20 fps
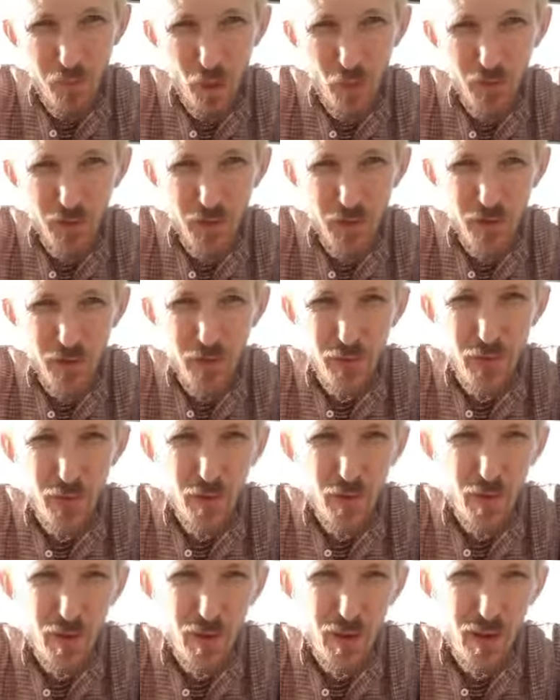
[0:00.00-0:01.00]
positive
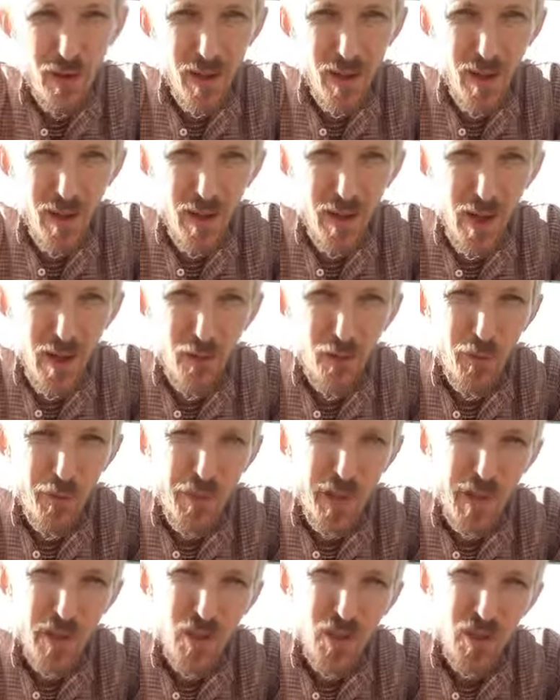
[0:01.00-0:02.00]

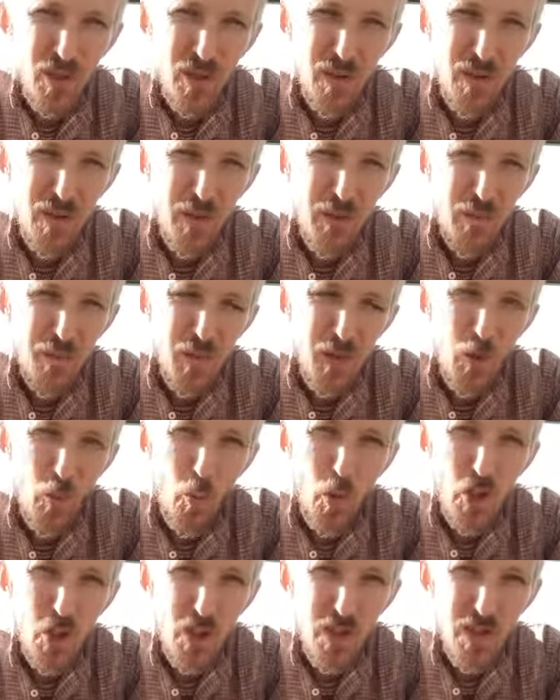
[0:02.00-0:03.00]
affirmation
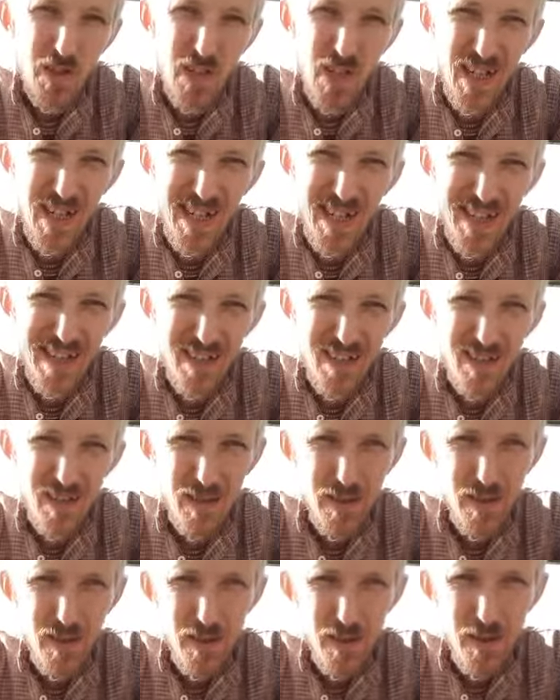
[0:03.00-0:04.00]
which is linked
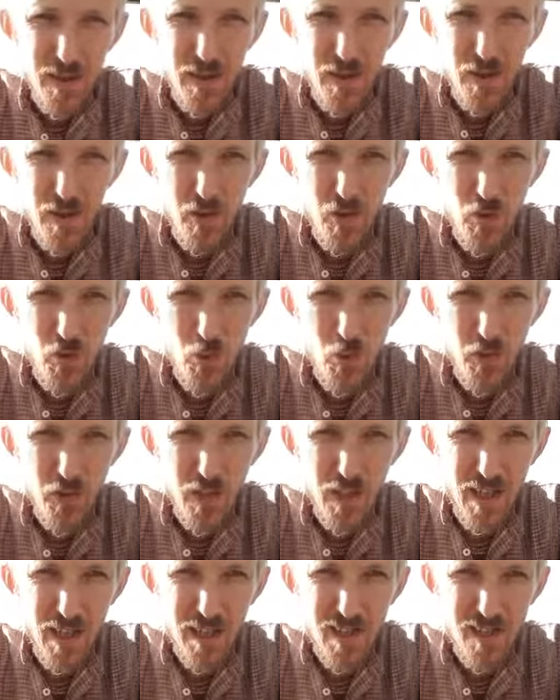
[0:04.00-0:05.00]
to
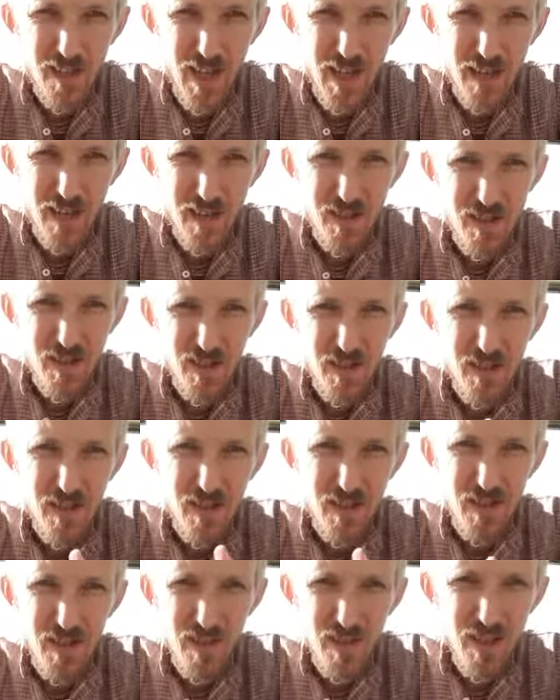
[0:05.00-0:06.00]
the exact
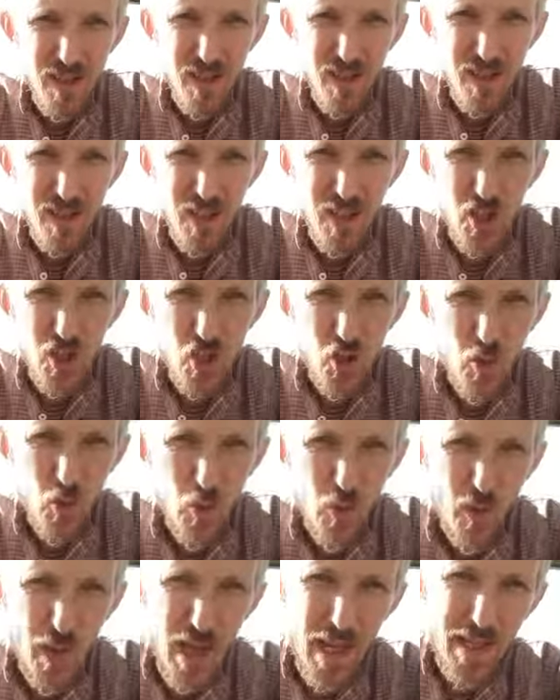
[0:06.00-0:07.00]

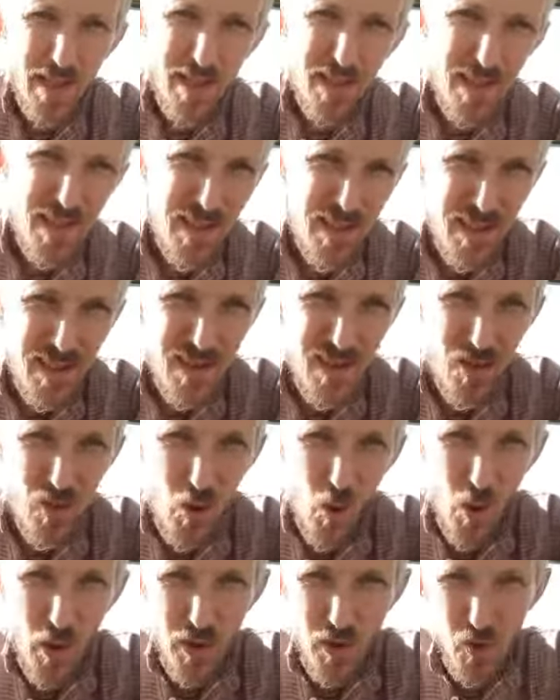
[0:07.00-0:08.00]
issue that is
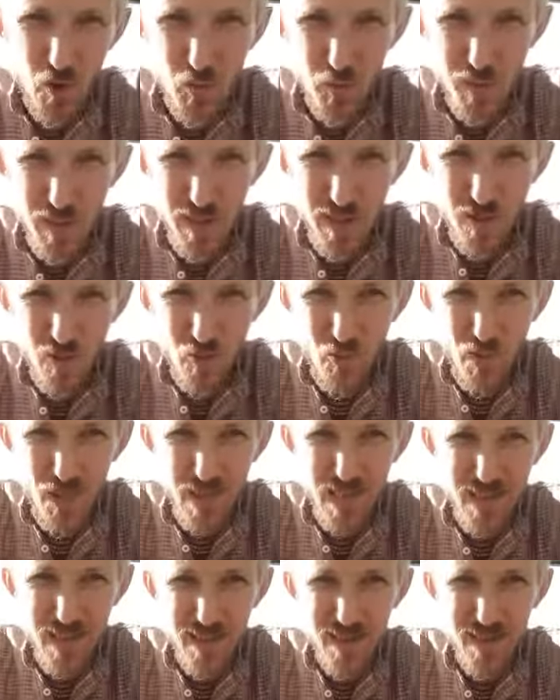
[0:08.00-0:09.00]
going to be
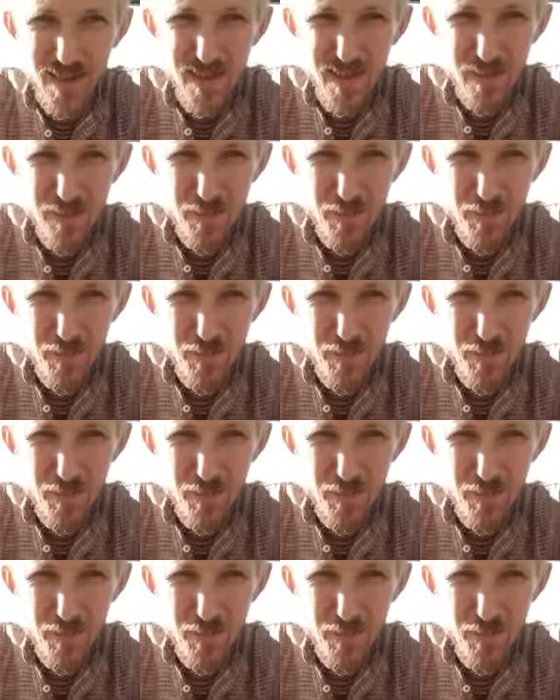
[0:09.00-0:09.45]
released.